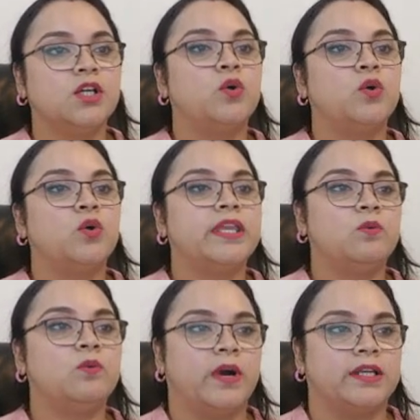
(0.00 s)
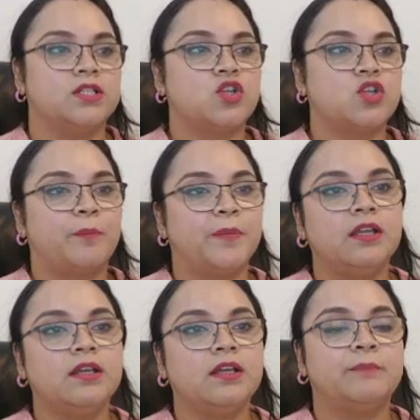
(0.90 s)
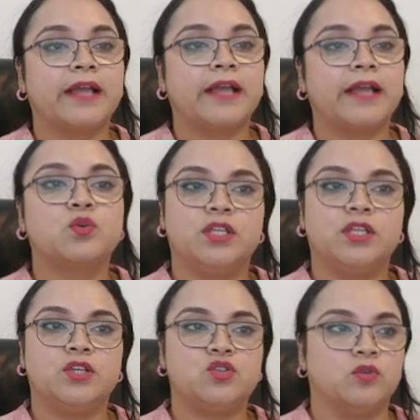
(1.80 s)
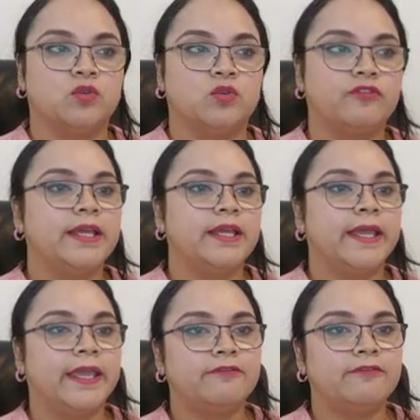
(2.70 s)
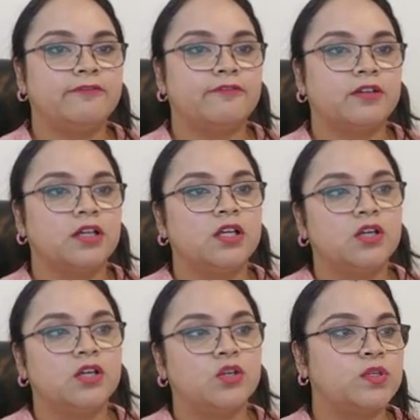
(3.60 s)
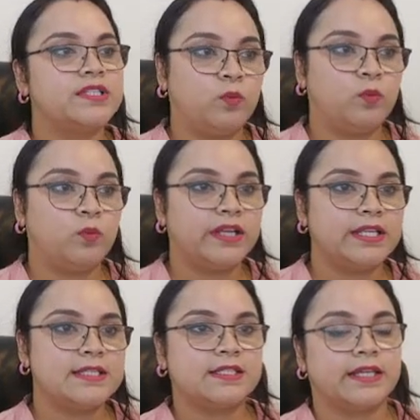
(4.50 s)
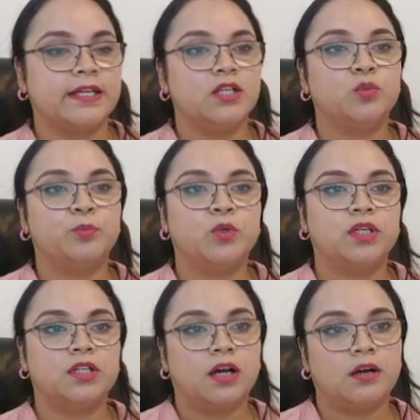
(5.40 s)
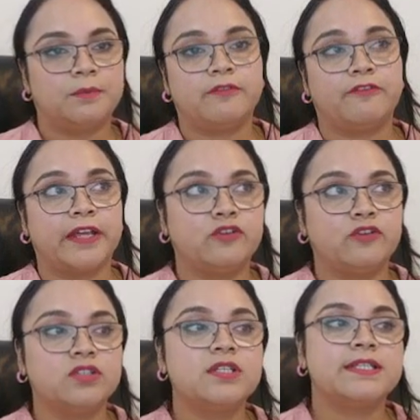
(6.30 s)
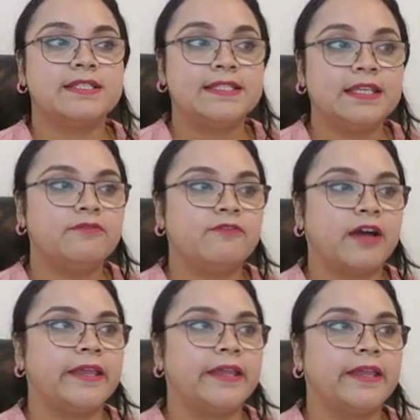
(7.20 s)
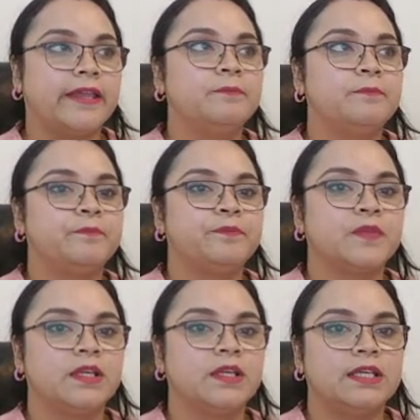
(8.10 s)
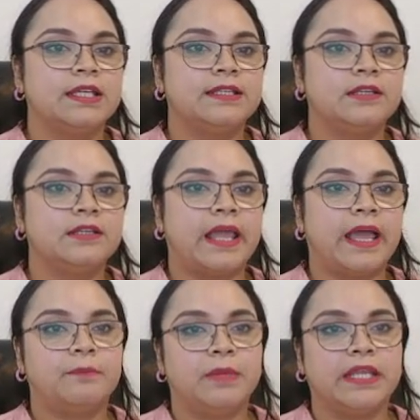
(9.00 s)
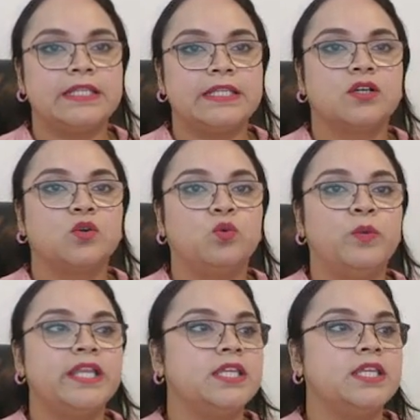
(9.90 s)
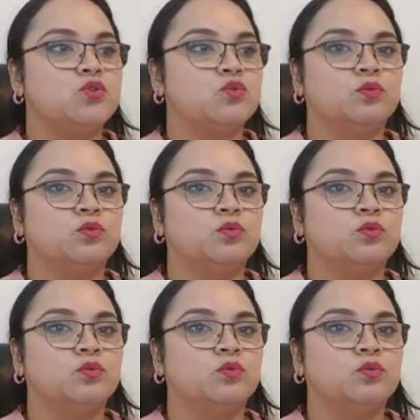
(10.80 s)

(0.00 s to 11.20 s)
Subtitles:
Rook e1, stopping black's queen e2 move. If rook c1 instead to put up a fight for the c file, then black plays queen e2,